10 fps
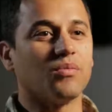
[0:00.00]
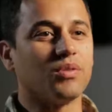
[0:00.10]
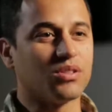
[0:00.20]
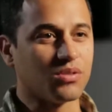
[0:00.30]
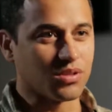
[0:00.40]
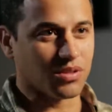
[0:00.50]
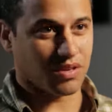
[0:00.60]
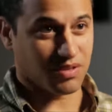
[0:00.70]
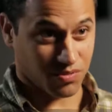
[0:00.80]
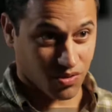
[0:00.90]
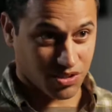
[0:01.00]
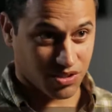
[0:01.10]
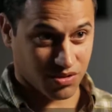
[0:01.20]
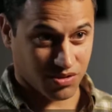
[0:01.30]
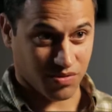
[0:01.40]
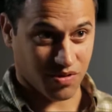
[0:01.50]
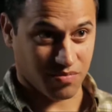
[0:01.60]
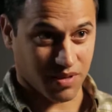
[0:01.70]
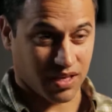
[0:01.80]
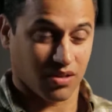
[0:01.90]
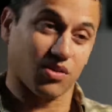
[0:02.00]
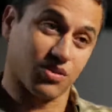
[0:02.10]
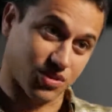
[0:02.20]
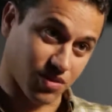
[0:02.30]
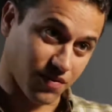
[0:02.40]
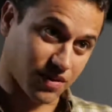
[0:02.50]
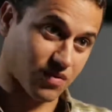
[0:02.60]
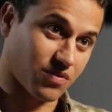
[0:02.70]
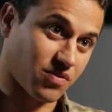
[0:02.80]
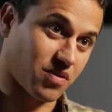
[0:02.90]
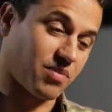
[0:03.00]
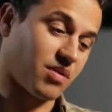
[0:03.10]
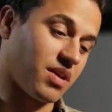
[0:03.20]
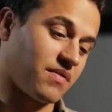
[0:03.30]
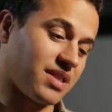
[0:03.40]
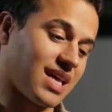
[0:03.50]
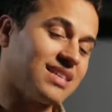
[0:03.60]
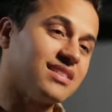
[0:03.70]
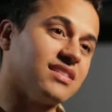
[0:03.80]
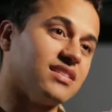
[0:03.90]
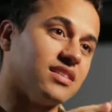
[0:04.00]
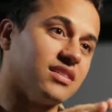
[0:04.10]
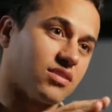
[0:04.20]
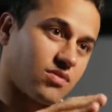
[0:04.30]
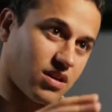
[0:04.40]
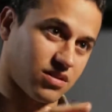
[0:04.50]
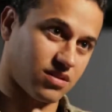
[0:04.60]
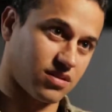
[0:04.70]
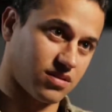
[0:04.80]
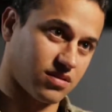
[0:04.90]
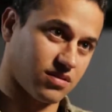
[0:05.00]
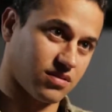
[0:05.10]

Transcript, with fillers: We do know there is water on Europa. On the surface of Europa, we have an icy crust.